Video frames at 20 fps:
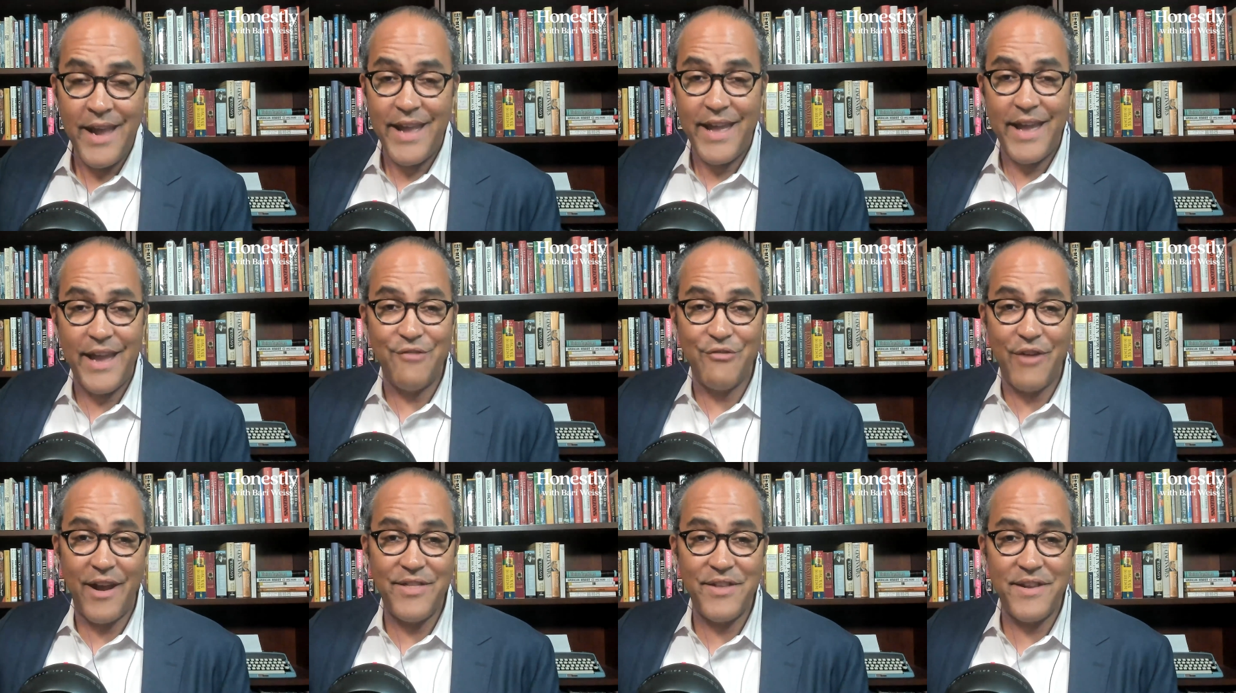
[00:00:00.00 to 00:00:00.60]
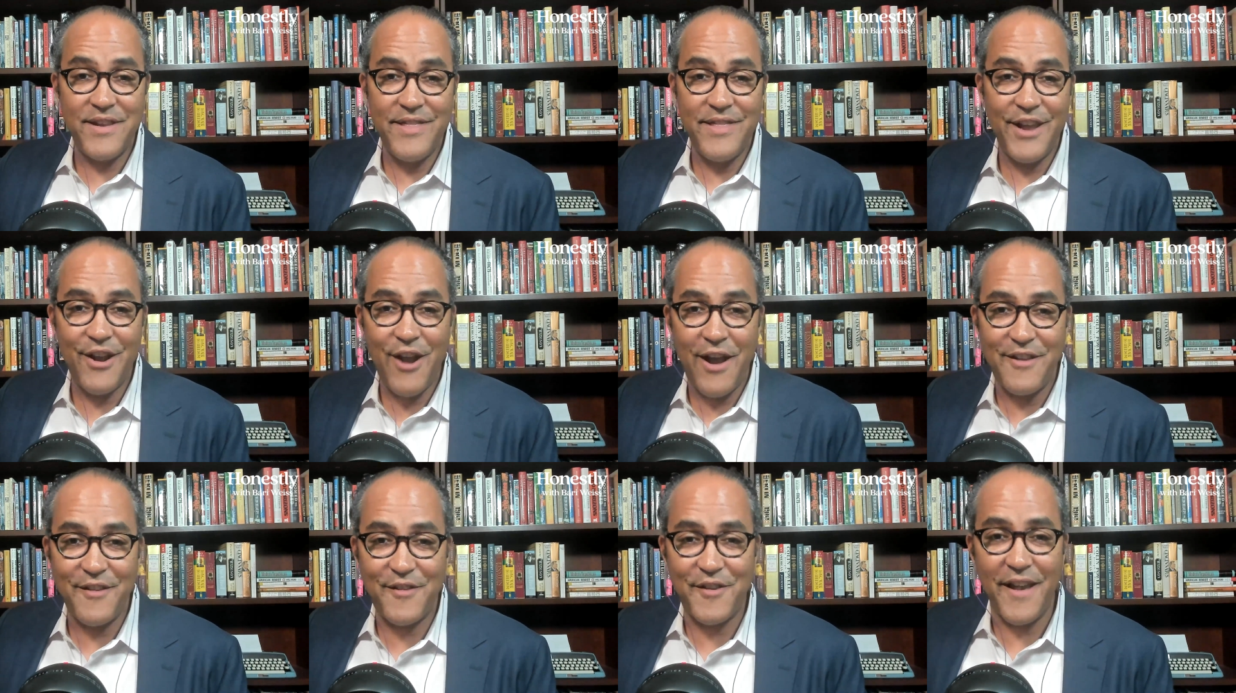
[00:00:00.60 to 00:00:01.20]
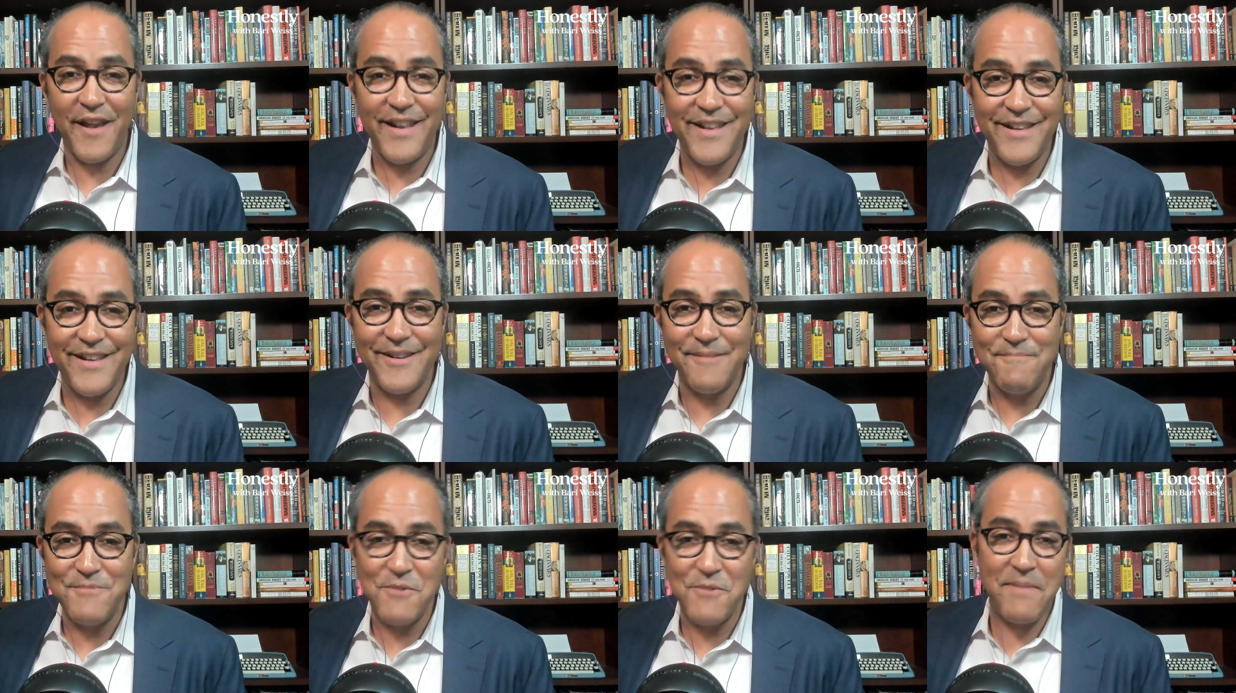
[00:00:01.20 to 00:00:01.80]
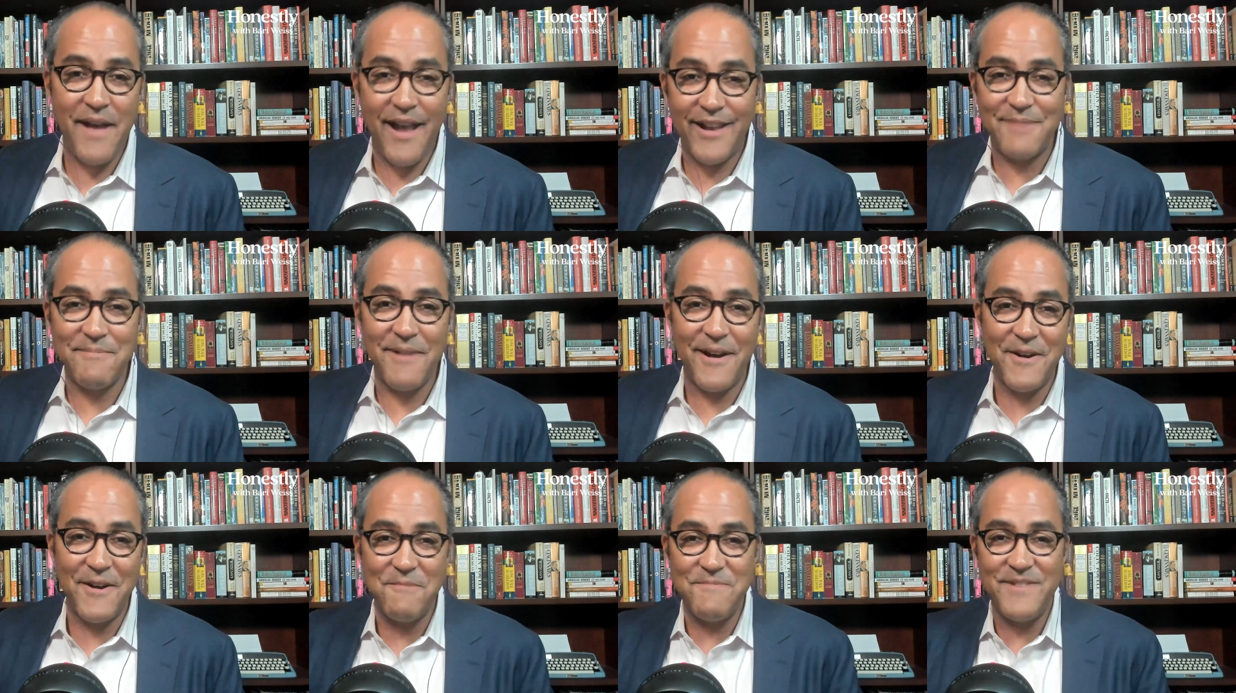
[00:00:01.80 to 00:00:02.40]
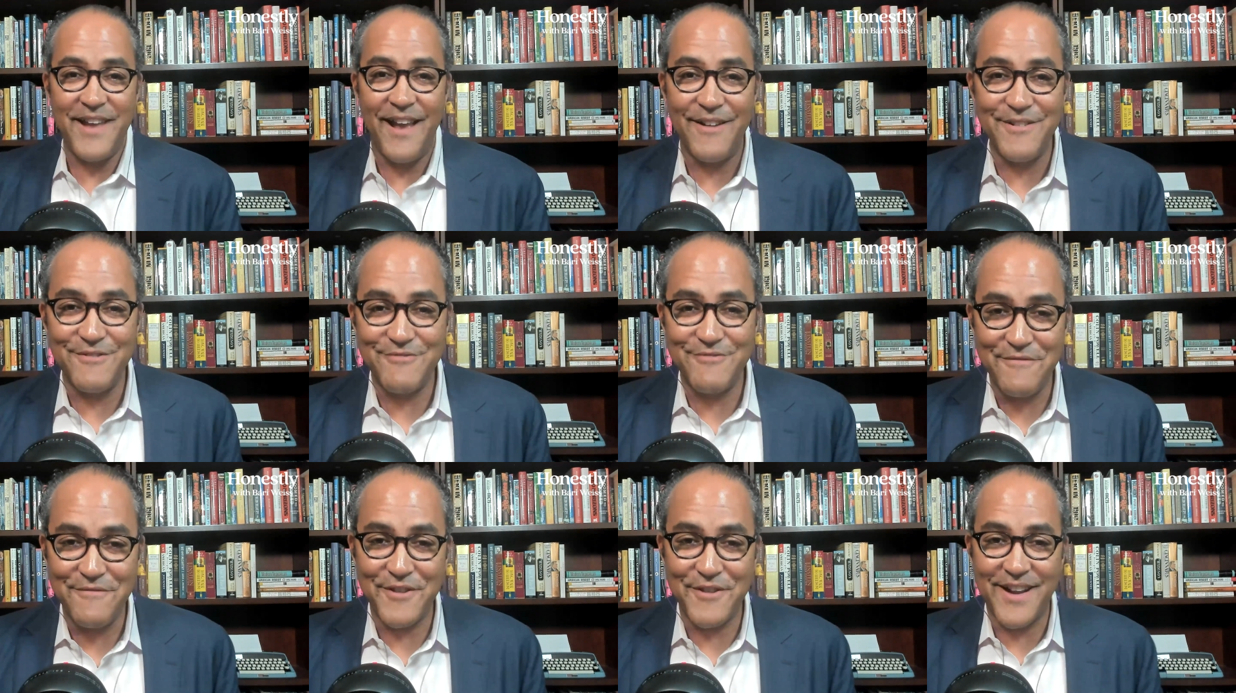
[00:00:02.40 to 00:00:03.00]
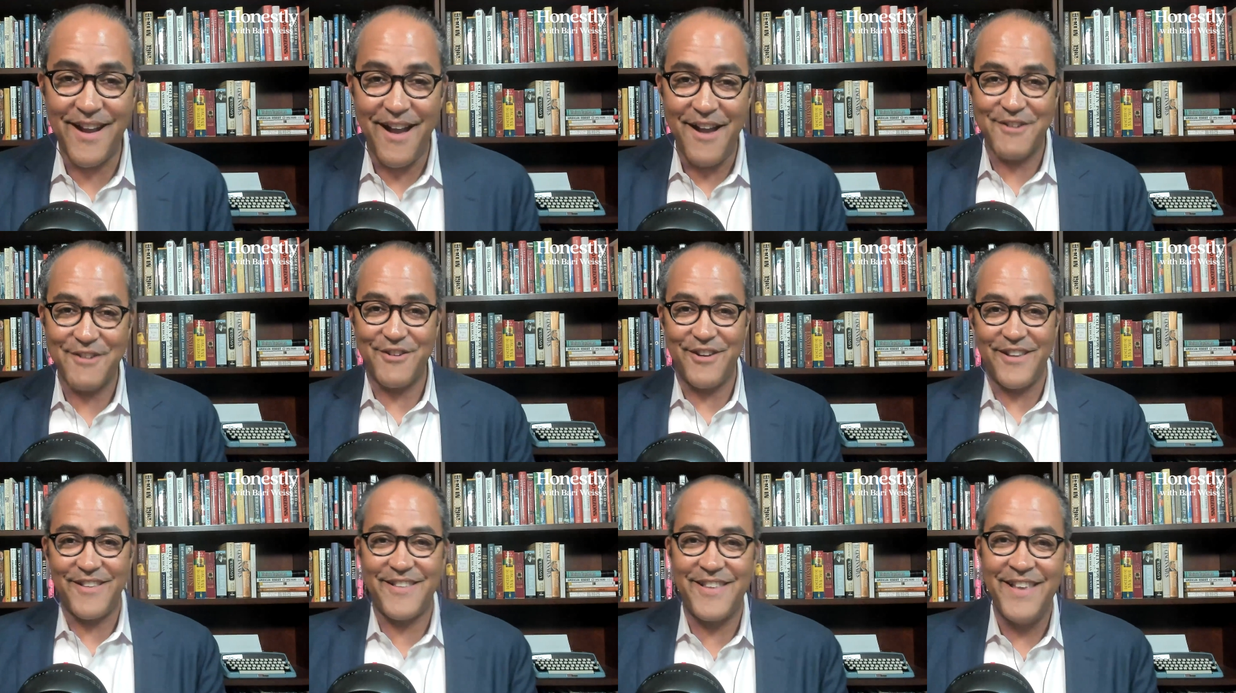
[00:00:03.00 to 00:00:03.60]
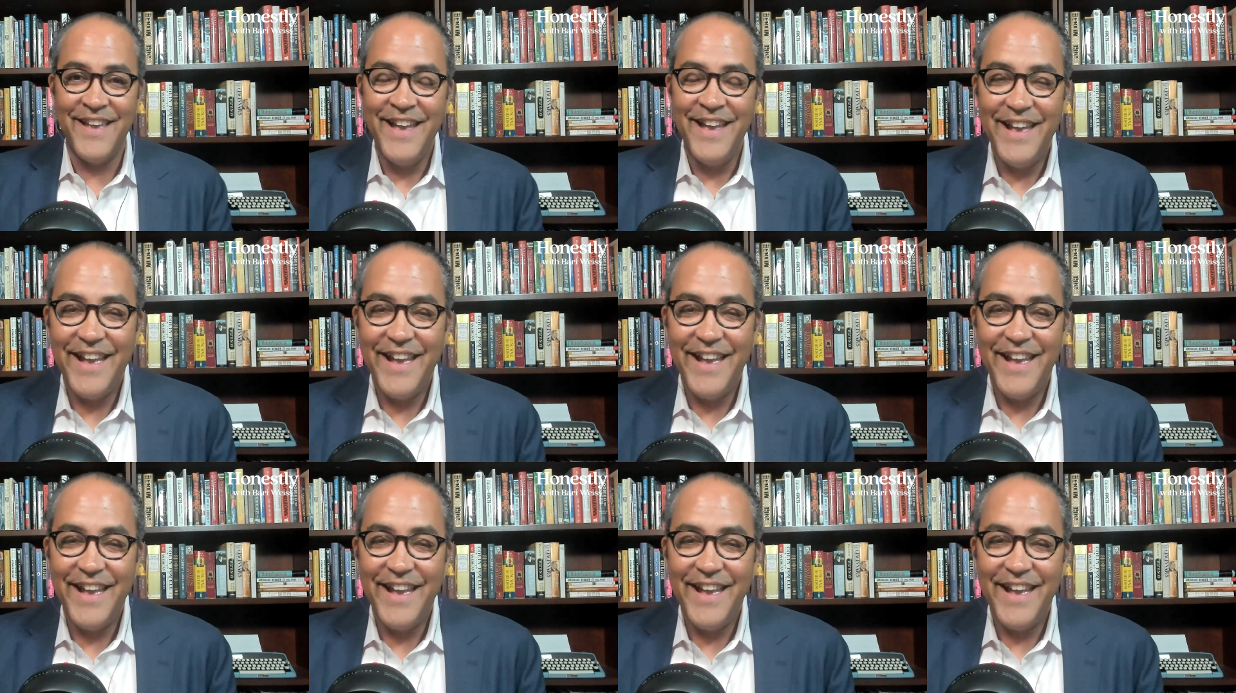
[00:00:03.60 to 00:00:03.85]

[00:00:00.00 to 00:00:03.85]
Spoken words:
And right then and there, I decided to move back to my hometown to run for Congress.